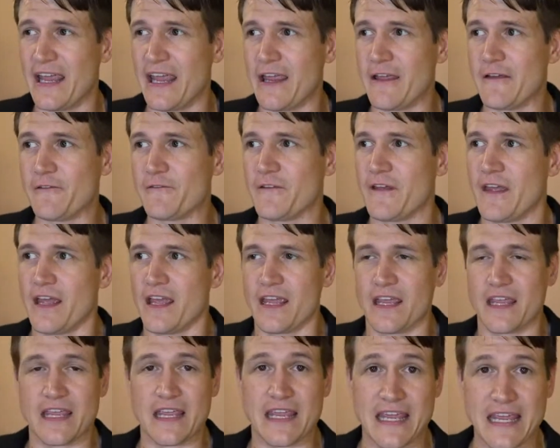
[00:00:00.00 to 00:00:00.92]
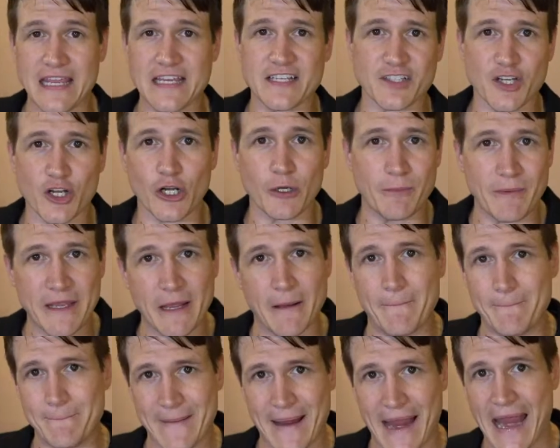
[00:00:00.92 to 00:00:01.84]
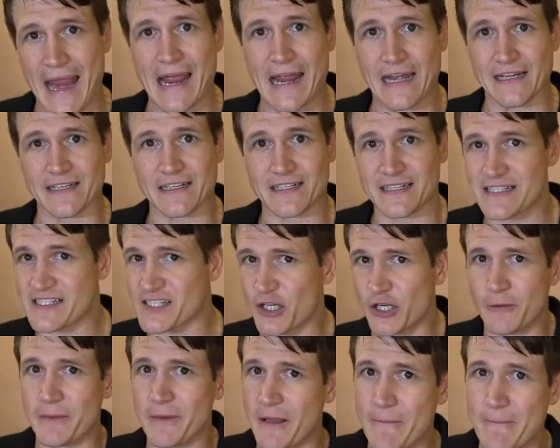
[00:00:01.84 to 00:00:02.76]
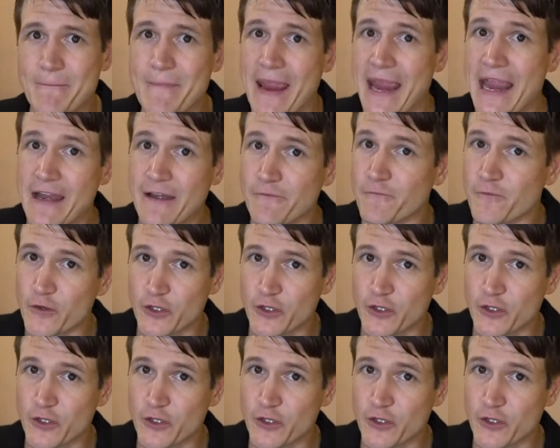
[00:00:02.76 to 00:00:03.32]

If he's going to be a man and he's going to be a man